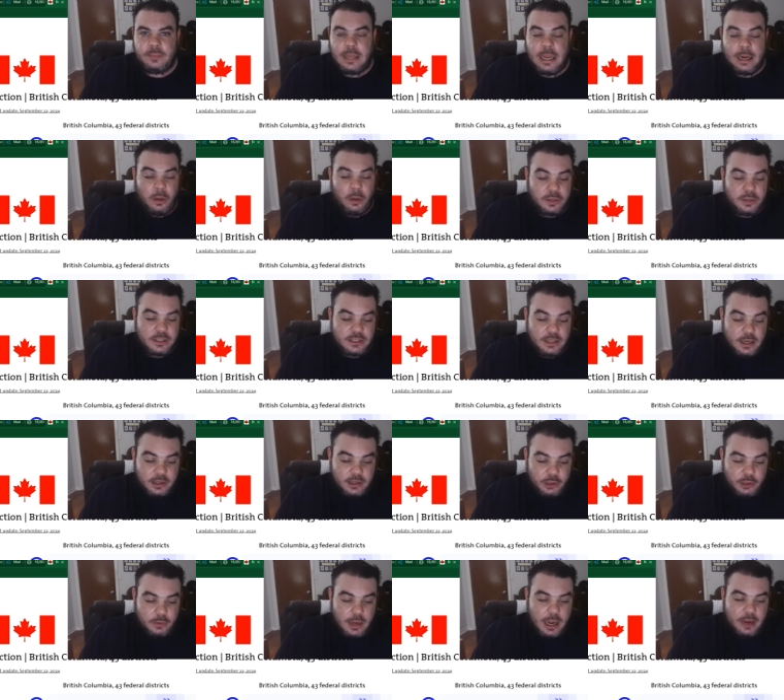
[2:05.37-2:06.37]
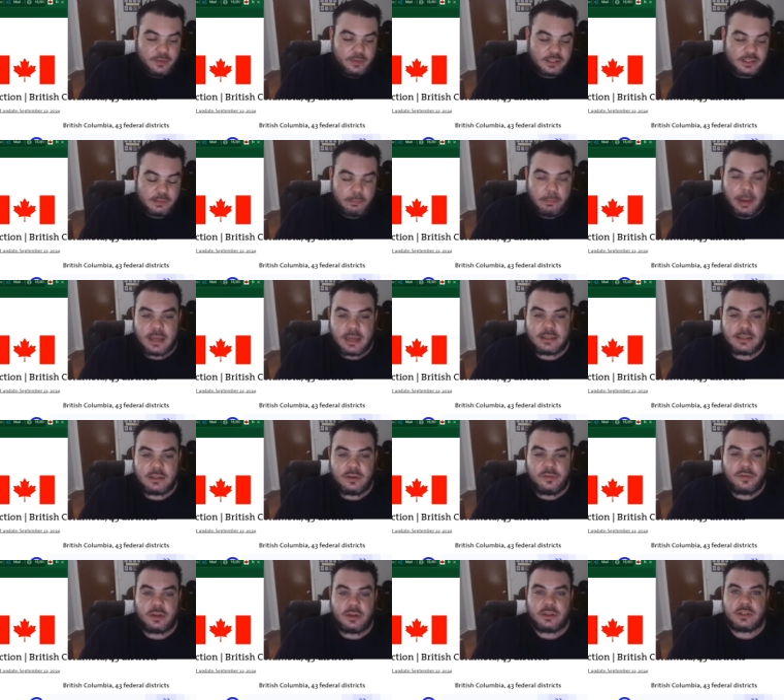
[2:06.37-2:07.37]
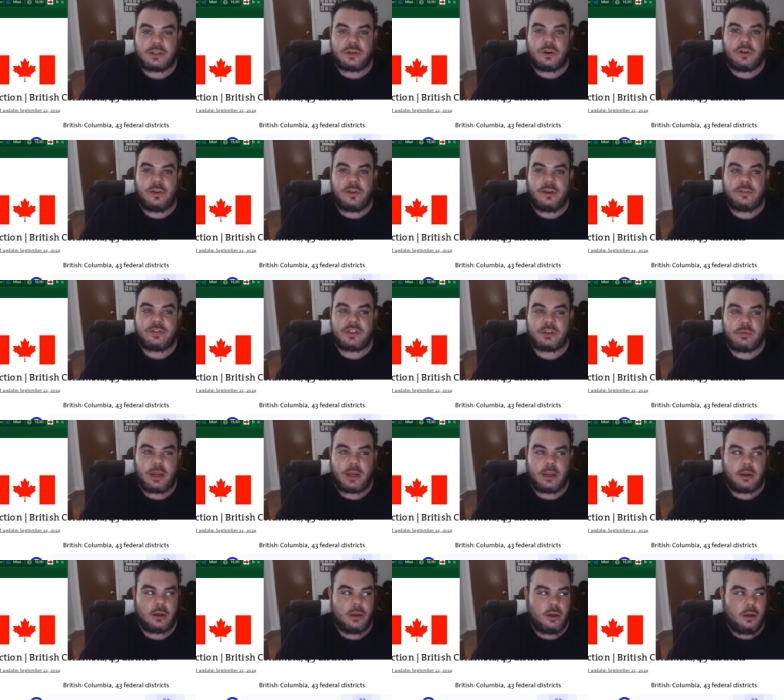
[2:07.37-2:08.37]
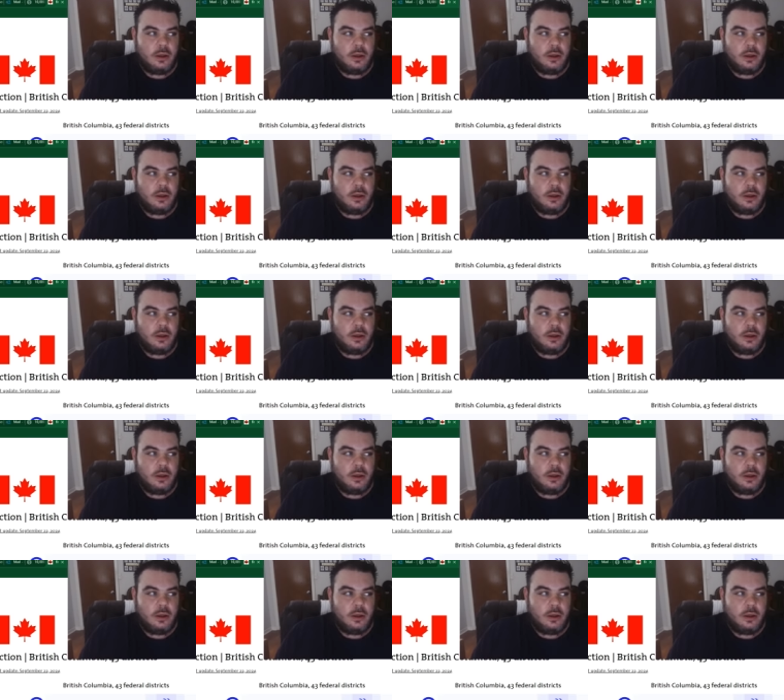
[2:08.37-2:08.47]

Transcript: and all of a sudden you have this massive conservative swing